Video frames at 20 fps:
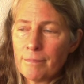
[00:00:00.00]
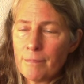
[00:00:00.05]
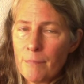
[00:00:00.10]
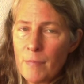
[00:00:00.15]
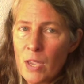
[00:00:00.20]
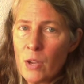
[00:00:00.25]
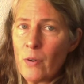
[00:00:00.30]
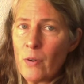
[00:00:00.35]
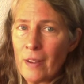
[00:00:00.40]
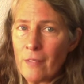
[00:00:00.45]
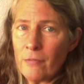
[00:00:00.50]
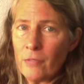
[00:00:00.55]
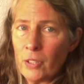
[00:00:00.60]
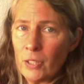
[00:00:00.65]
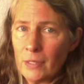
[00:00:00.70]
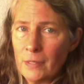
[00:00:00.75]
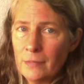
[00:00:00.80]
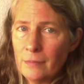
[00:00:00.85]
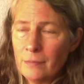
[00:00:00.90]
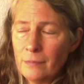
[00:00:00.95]
Be
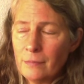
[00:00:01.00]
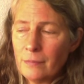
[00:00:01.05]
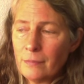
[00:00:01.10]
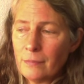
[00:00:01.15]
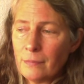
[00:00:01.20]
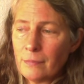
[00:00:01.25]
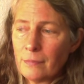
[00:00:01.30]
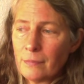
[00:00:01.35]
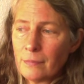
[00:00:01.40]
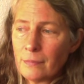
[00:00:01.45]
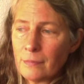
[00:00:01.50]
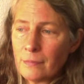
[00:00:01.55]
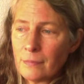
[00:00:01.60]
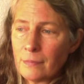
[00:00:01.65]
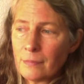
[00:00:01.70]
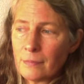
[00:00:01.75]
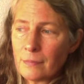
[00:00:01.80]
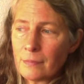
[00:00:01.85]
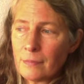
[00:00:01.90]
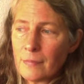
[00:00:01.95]
grateful.
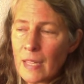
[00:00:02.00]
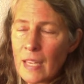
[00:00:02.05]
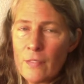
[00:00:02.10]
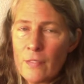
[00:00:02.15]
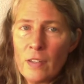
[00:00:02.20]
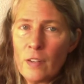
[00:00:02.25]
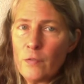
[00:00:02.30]
Even